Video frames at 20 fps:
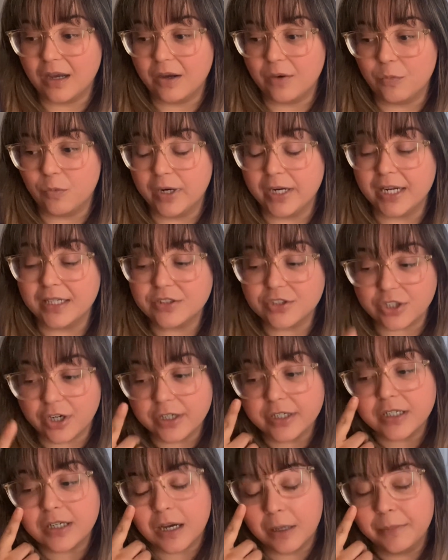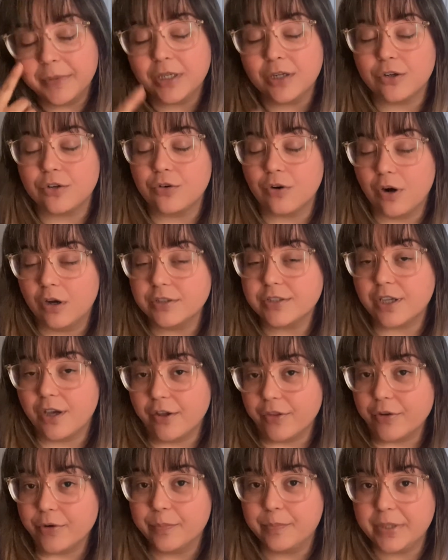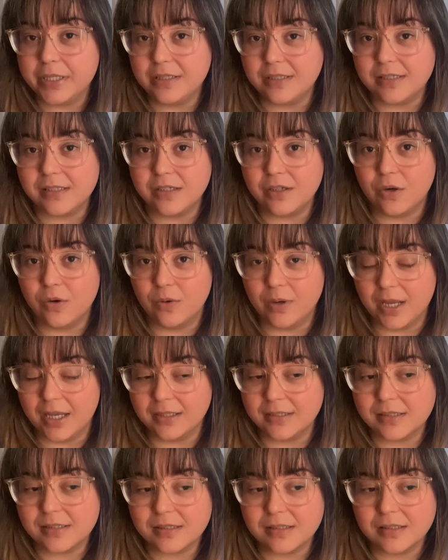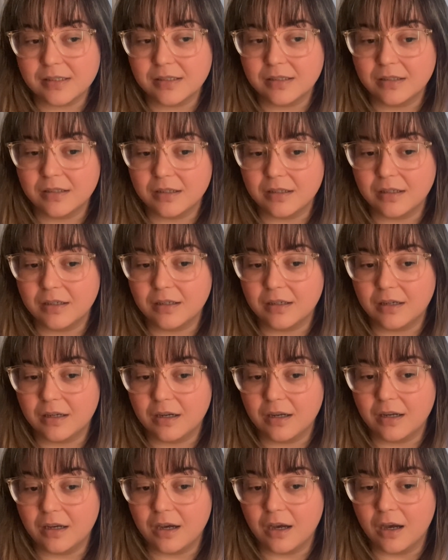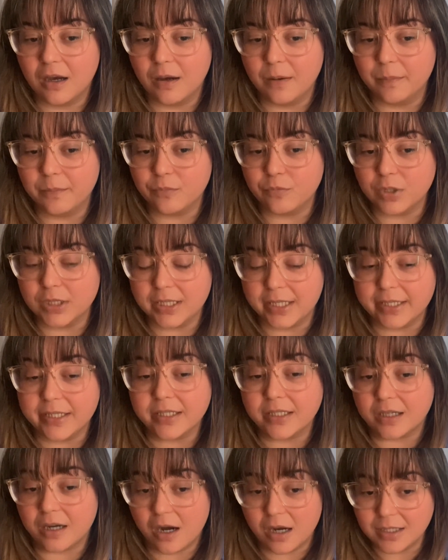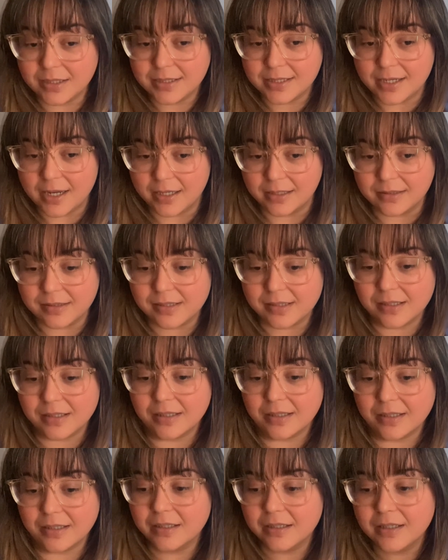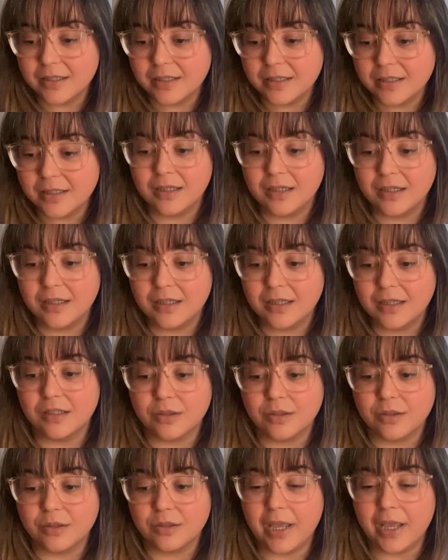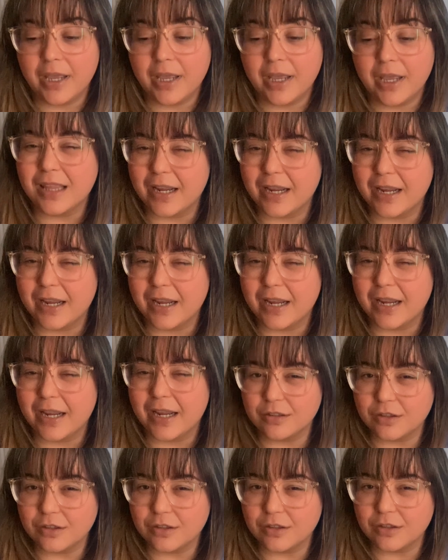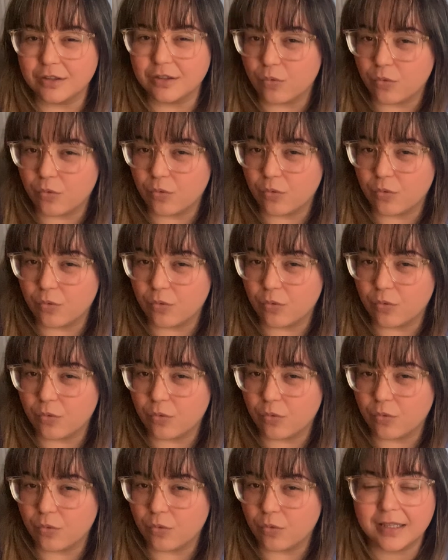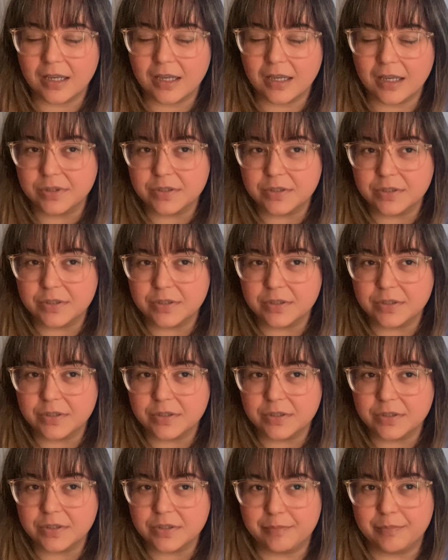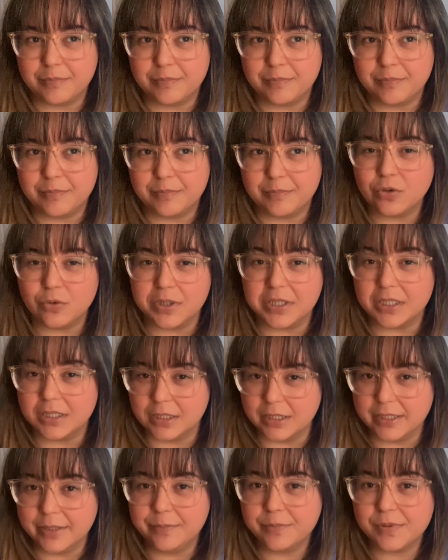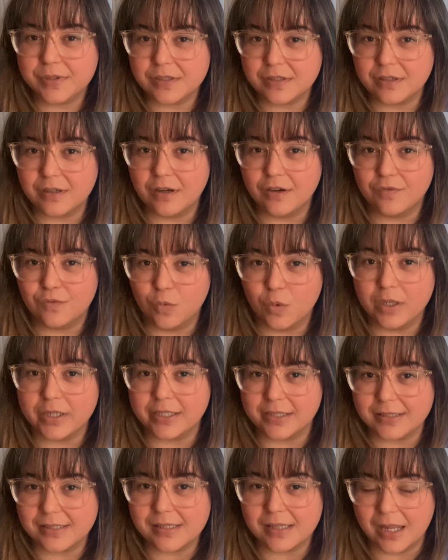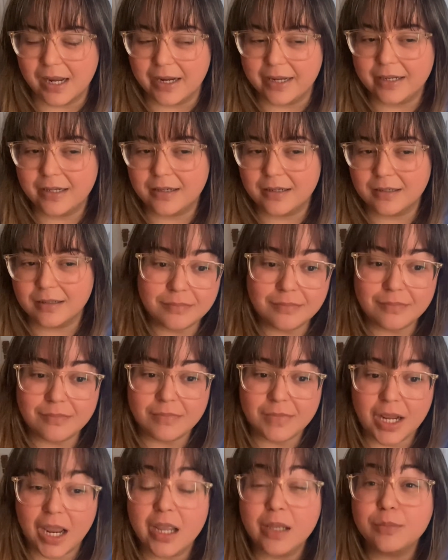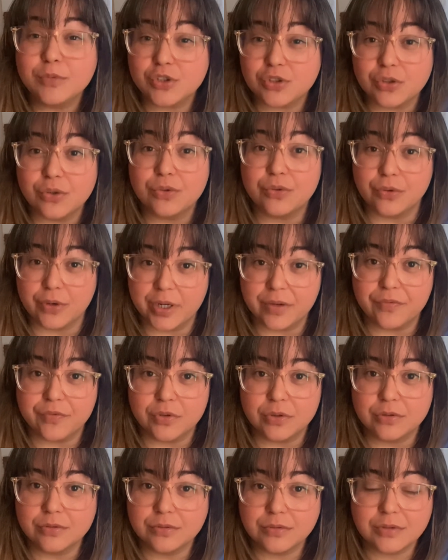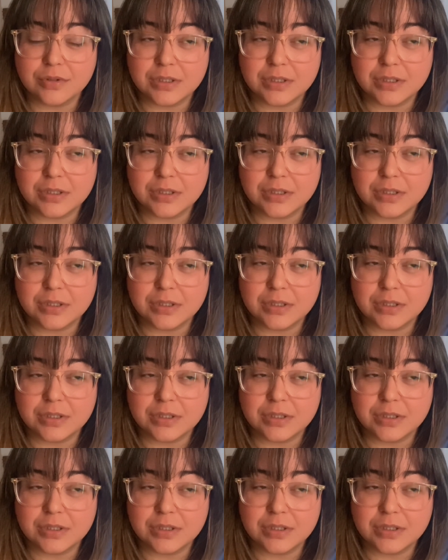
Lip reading: when I started coming across other PCOS related content, and like the raw kind that was giving you a glimpse of what it's like, I am so grateful